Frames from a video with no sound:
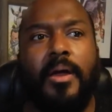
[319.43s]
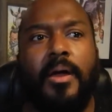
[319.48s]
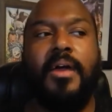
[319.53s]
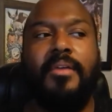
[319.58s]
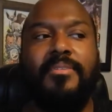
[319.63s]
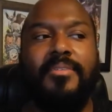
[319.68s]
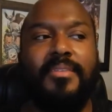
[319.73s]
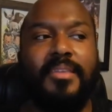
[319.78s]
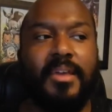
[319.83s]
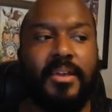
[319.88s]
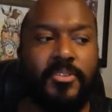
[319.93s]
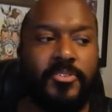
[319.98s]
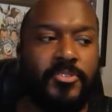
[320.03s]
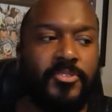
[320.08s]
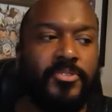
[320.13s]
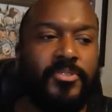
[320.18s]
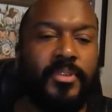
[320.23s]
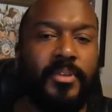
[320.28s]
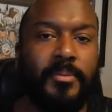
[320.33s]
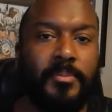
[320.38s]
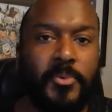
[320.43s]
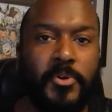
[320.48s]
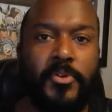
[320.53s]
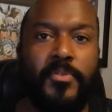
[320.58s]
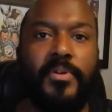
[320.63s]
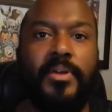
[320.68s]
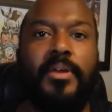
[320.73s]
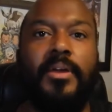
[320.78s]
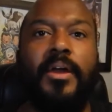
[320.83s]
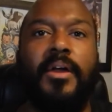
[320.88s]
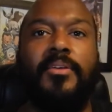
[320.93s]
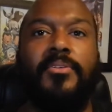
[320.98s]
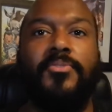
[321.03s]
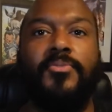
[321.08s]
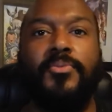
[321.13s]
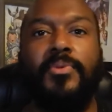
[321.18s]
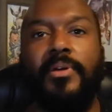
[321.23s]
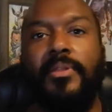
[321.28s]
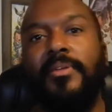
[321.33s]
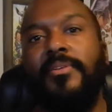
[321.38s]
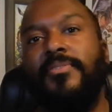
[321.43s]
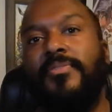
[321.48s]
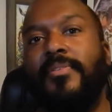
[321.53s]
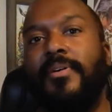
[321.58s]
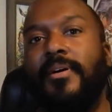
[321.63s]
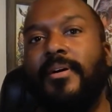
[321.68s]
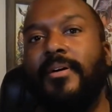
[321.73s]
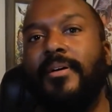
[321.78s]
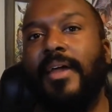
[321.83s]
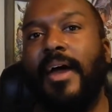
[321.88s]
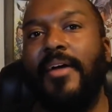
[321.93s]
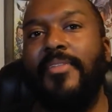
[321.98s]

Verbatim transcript: It's an interesting movie. It's really fun.